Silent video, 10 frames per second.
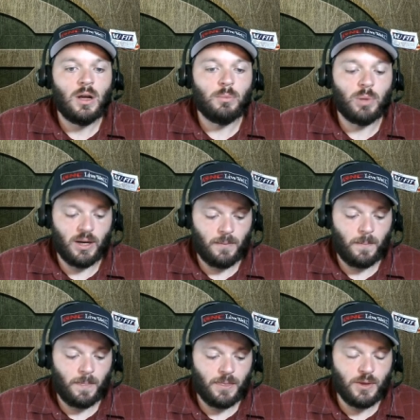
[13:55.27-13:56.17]
But
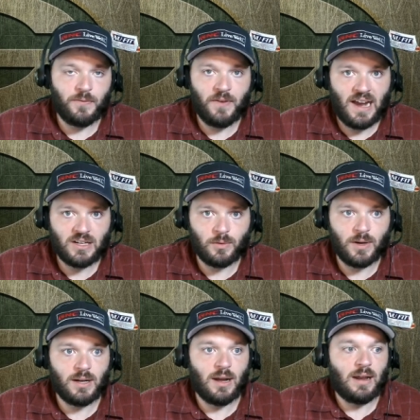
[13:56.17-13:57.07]
you factor
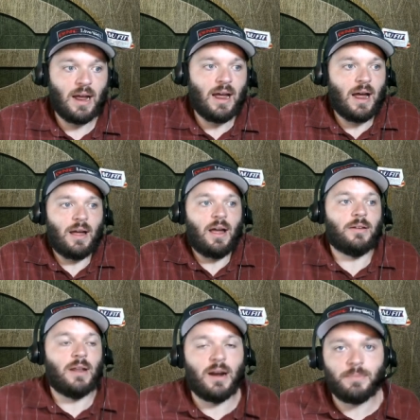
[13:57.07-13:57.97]
in, I, I,
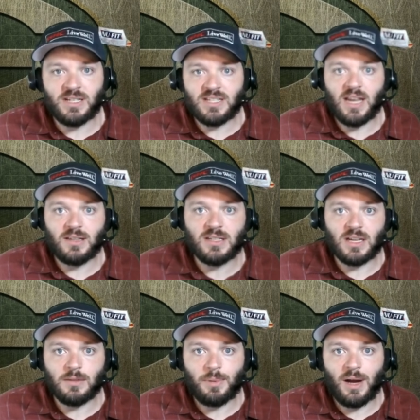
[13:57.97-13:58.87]
I and I've been saying this
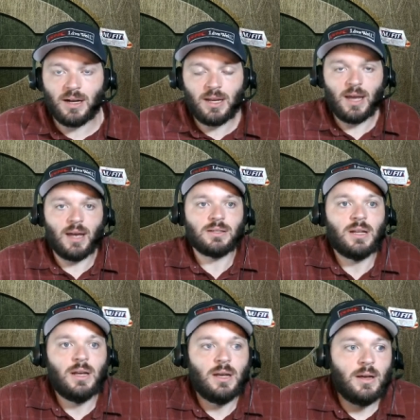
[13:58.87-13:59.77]
on the podcast,
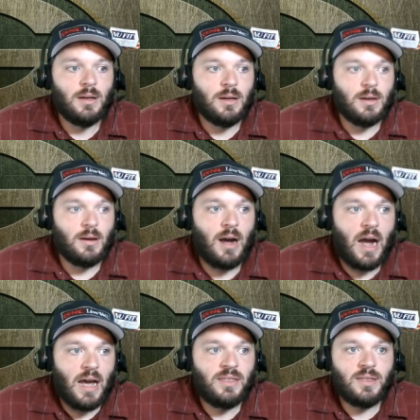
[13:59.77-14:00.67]

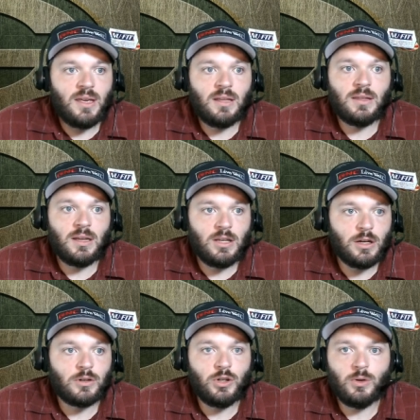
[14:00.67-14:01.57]
I think that
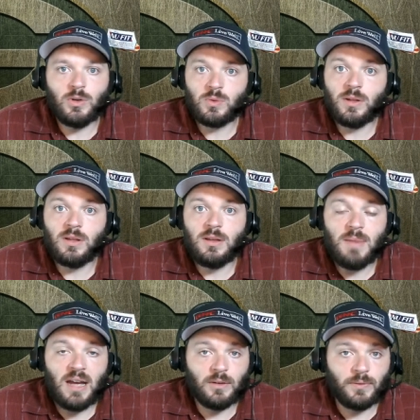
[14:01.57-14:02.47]
year two is when the
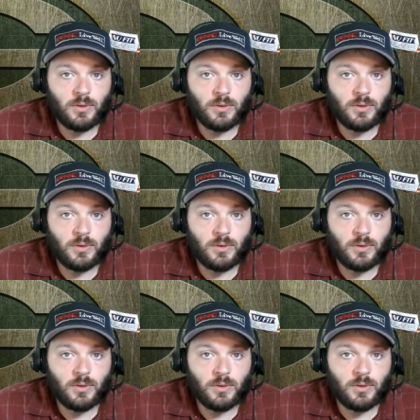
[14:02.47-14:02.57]
Matt LaFleur